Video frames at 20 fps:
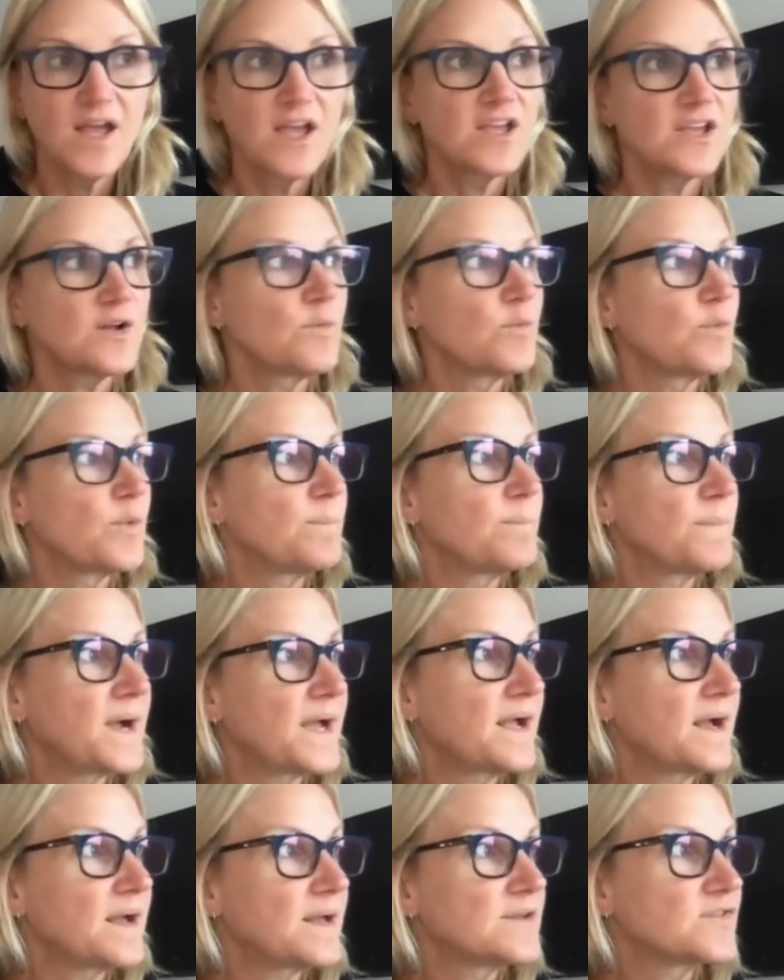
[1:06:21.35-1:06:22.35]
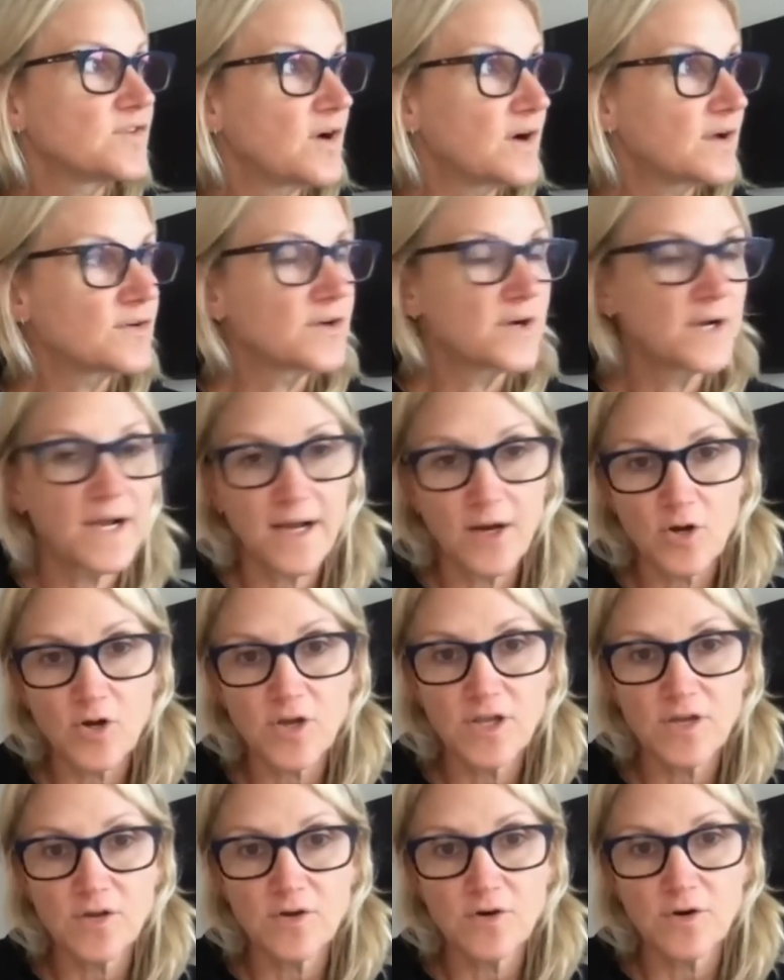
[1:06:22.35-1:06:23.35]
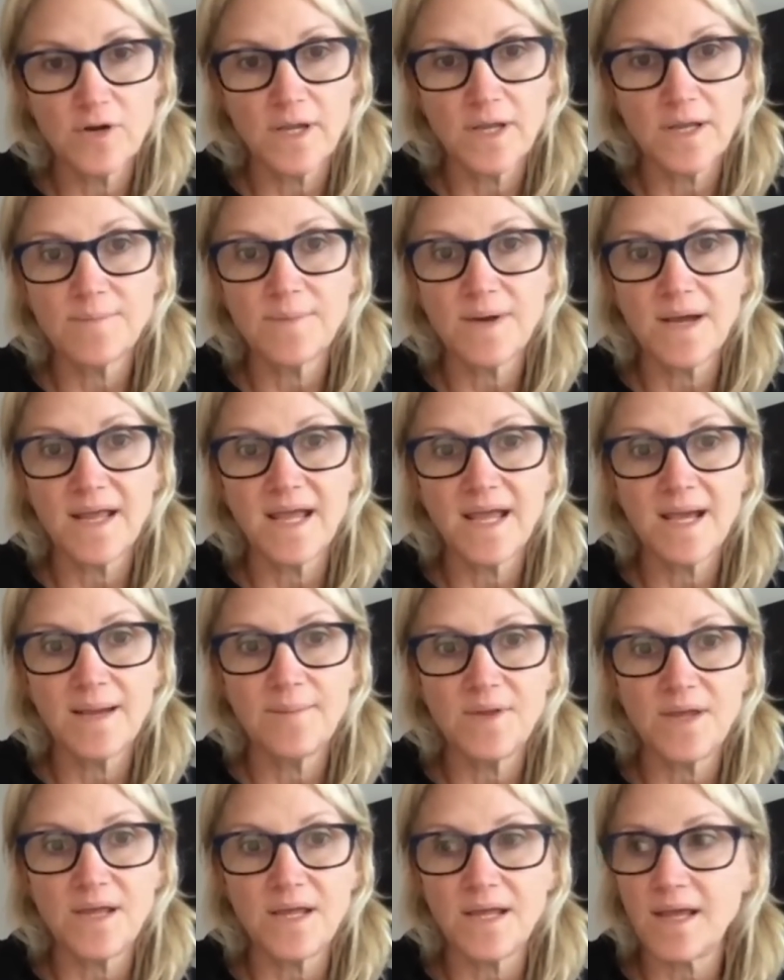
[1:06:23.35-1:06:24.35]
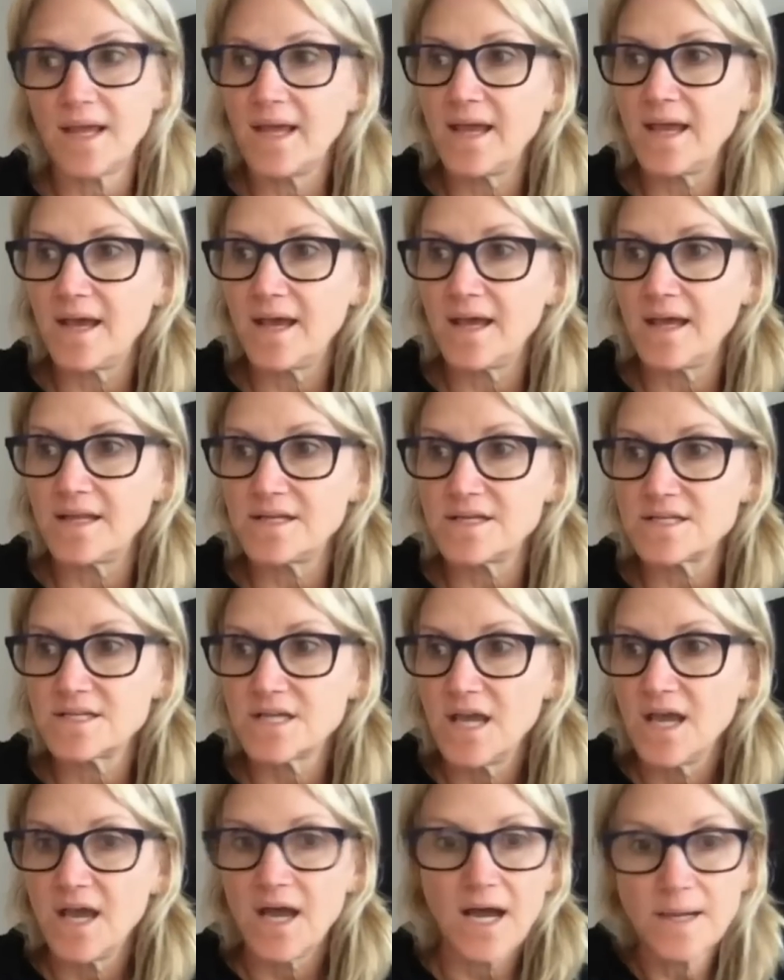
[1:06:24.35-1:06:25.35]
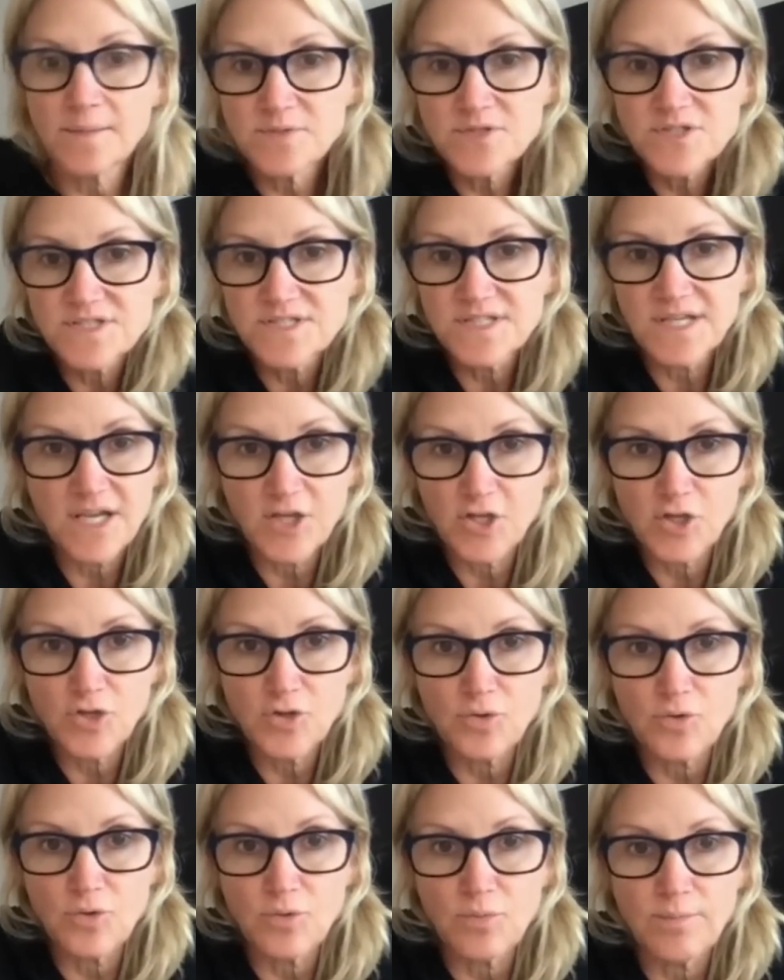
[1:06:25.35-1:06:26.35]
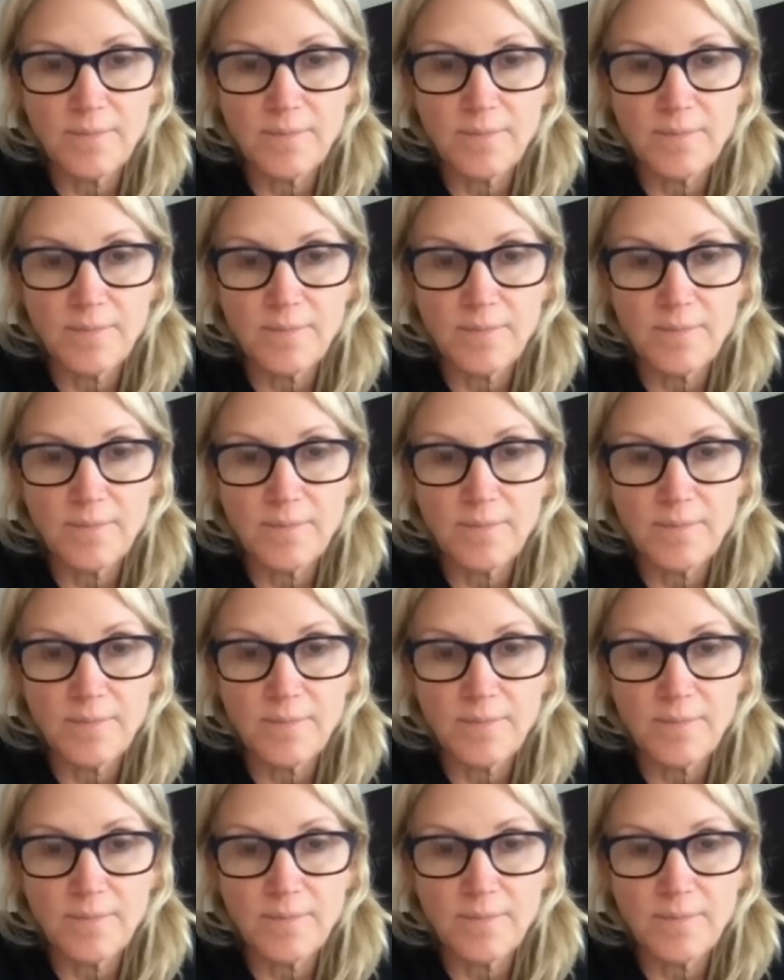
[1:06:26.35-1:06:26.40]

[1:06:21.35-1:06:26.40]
You know, my daughter and I are here in Miami, and I'm just like you.